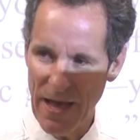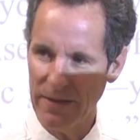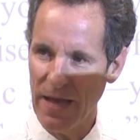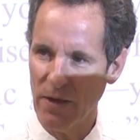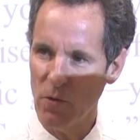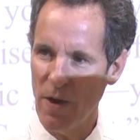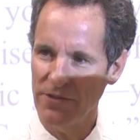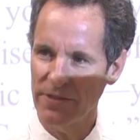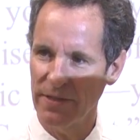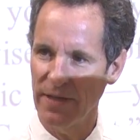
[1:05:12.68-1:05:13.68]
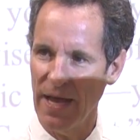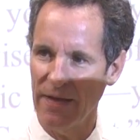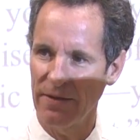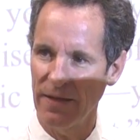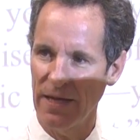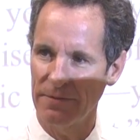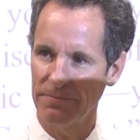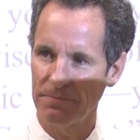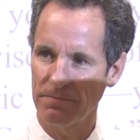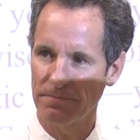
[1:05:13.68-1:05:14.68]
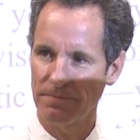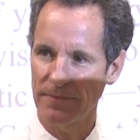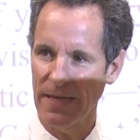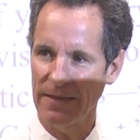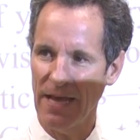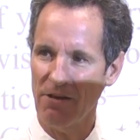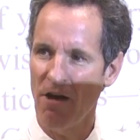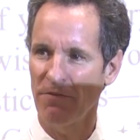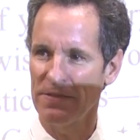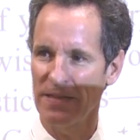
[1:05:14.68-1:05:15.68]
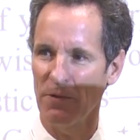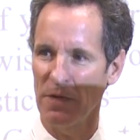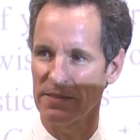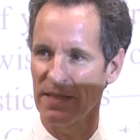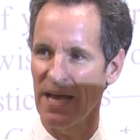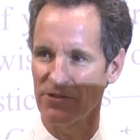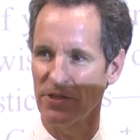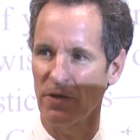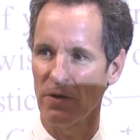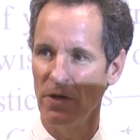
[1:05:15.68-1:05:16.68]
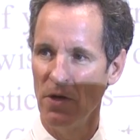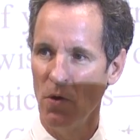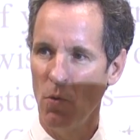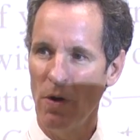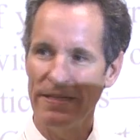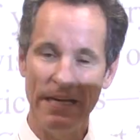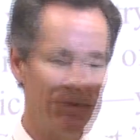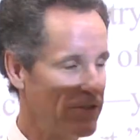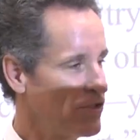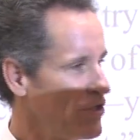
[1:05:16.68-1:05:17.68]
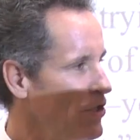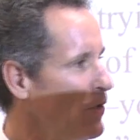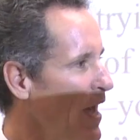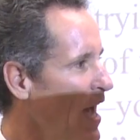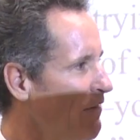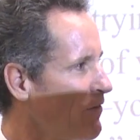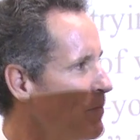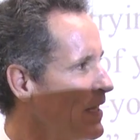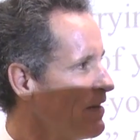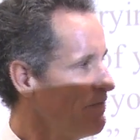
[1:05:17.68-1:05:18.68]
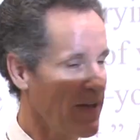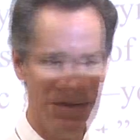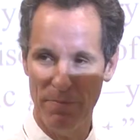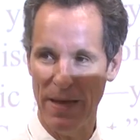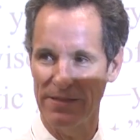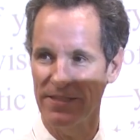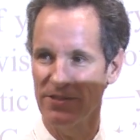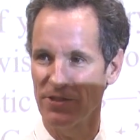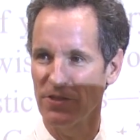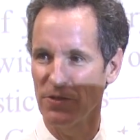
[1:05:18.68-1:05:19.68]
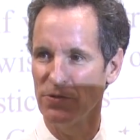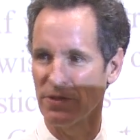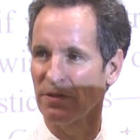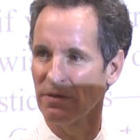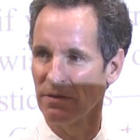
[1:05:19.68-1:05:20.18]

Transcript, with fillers: that question at that conference I was last year. What difference do you have from being a faith-based institution